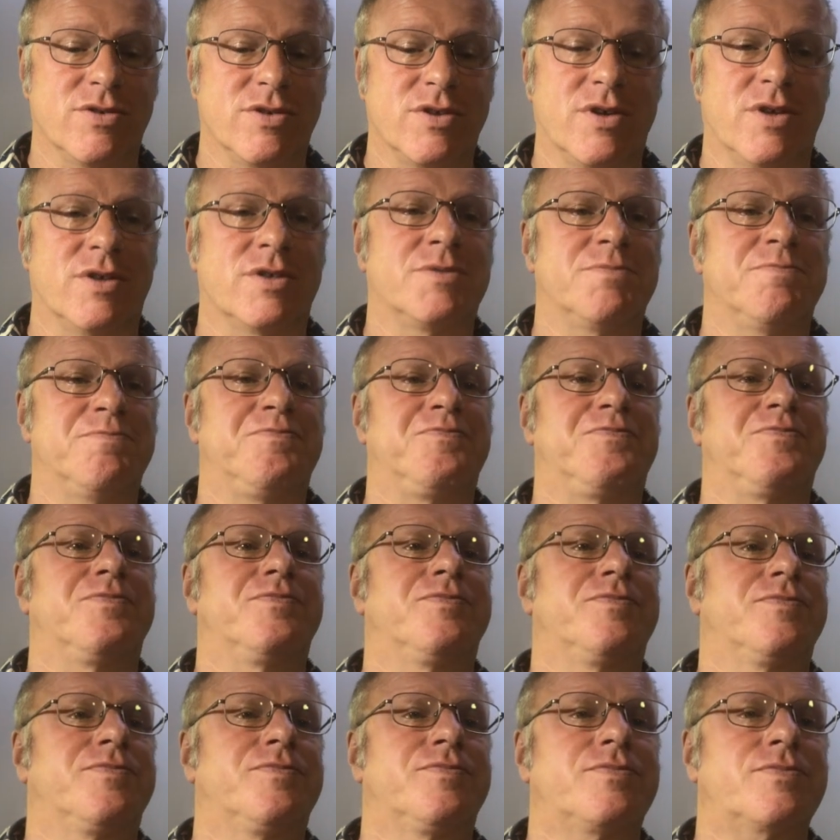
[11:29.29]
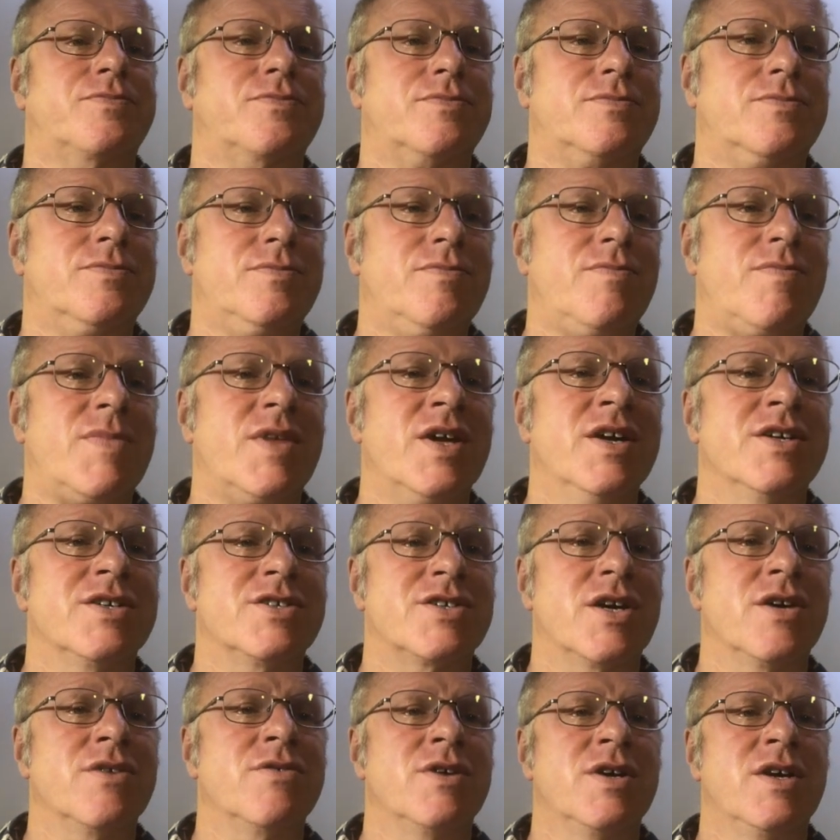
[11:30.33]
or not.
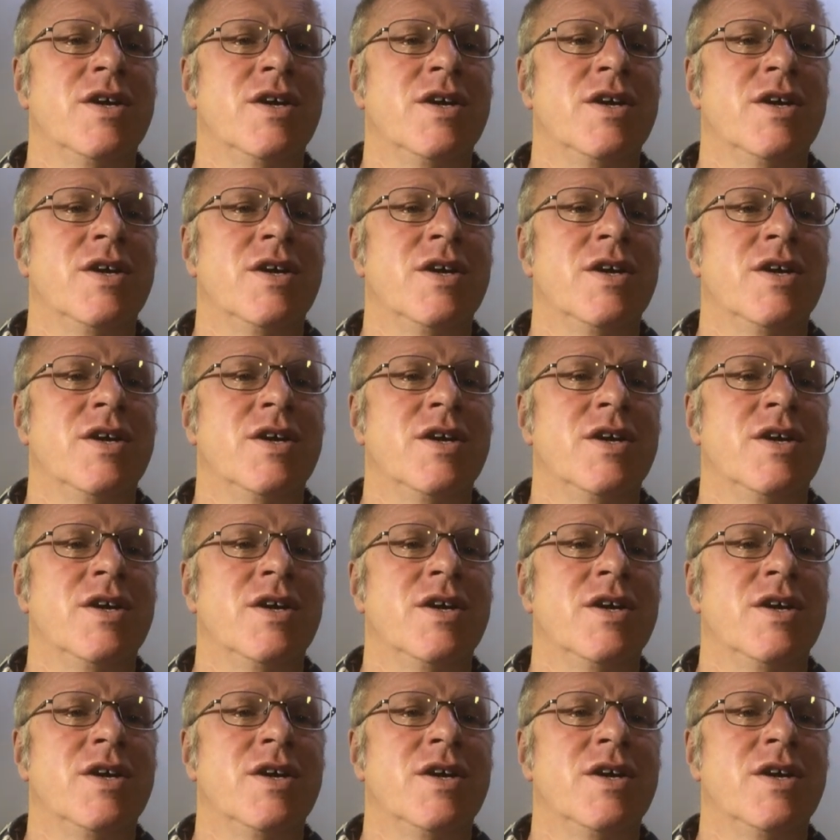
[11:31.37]
So